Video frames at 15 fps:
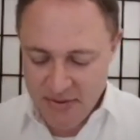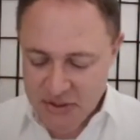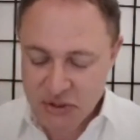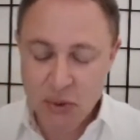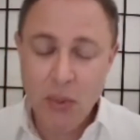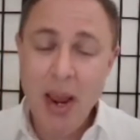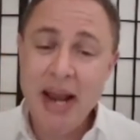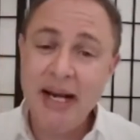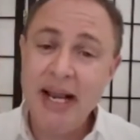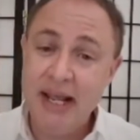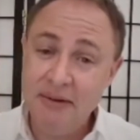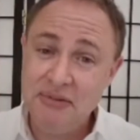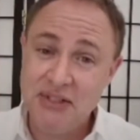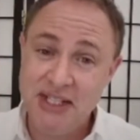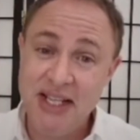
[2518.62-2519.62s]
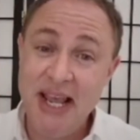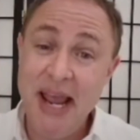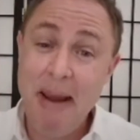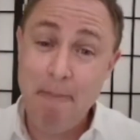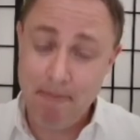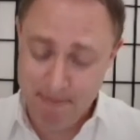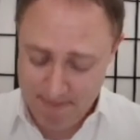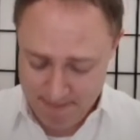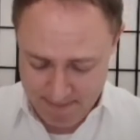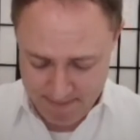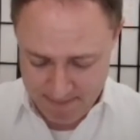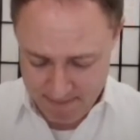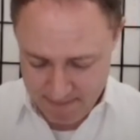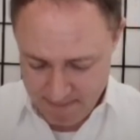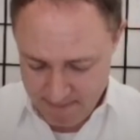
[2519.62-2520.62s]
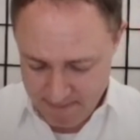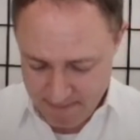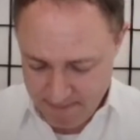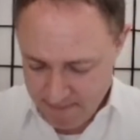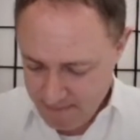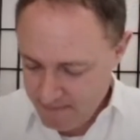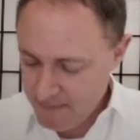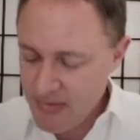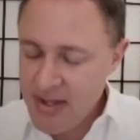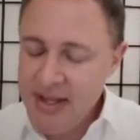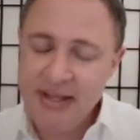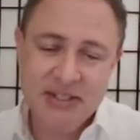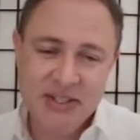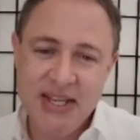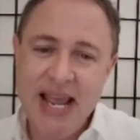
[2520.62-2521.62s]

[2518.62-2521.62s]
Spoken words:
Serenity of sleep, it's